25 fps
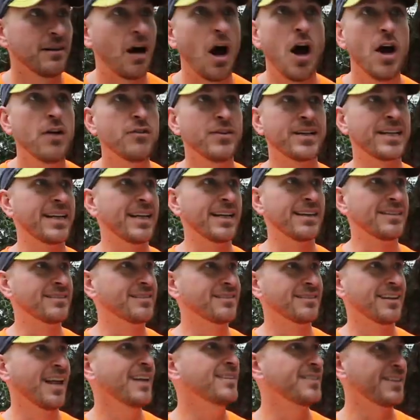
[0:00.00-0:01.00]
100
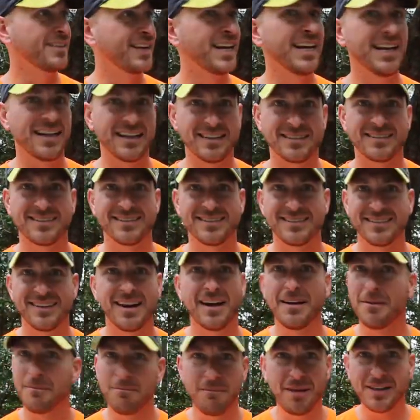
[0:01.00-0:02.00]
gigs, lots of gigs,
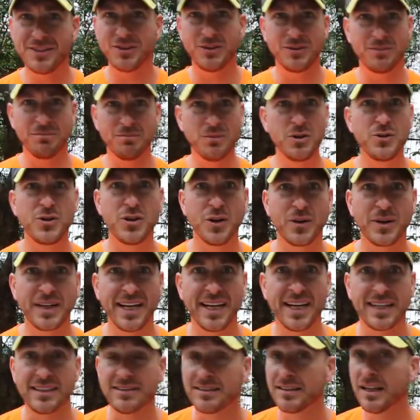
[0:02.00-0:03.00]
mucho
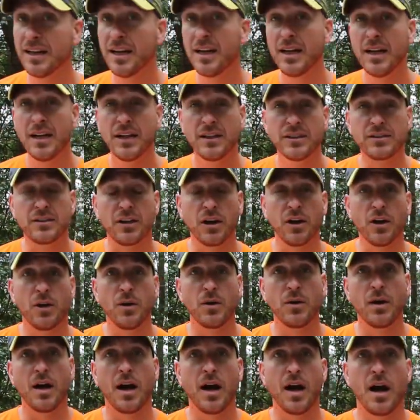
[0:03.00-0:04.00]
gigs.
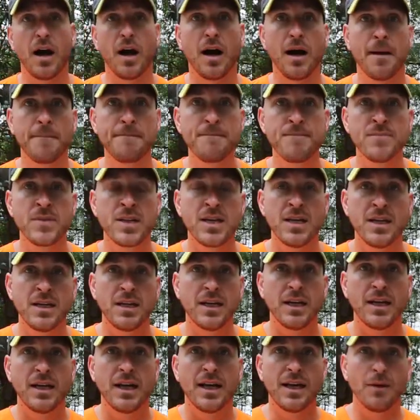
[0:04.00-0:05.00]
So uh,
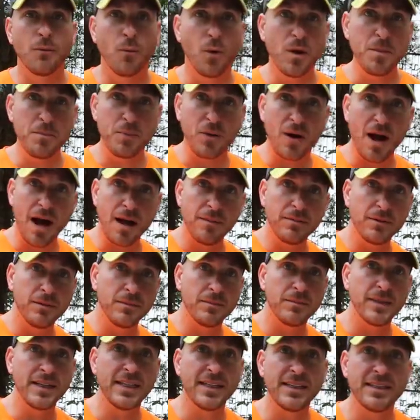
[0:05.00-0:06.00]
one
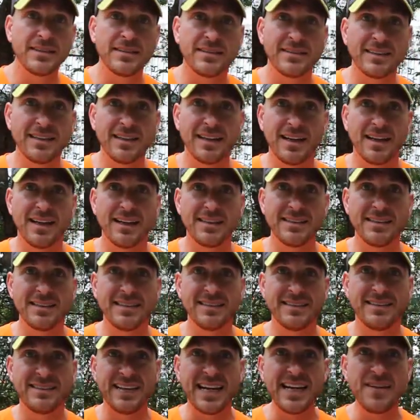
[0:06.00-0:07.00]
problem is uh,
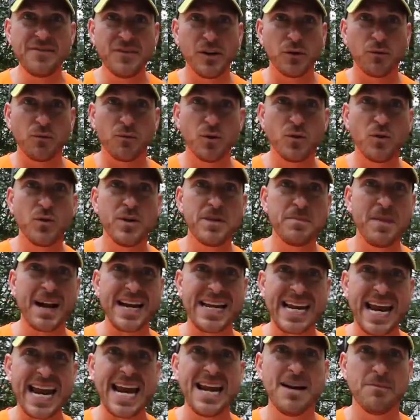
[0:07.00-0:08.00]
Xavier ruined my
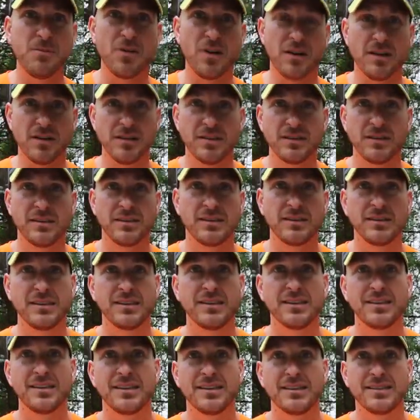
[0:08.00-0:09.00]
camera.
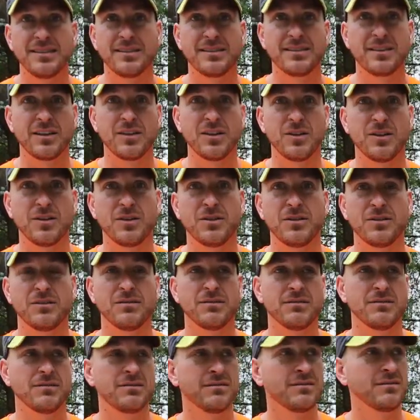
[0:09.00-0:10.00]

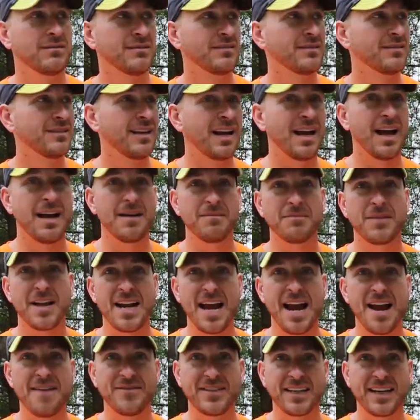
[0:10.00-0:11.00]
So I'm
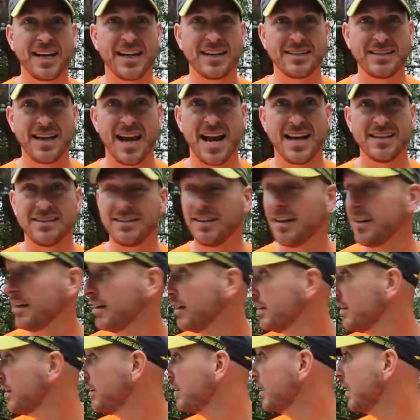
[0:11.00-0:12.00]
gonna have to kick his ass
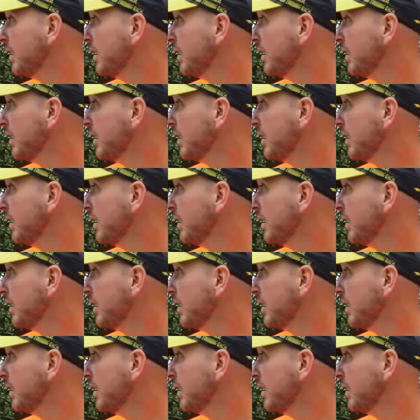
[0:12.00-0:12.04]
later.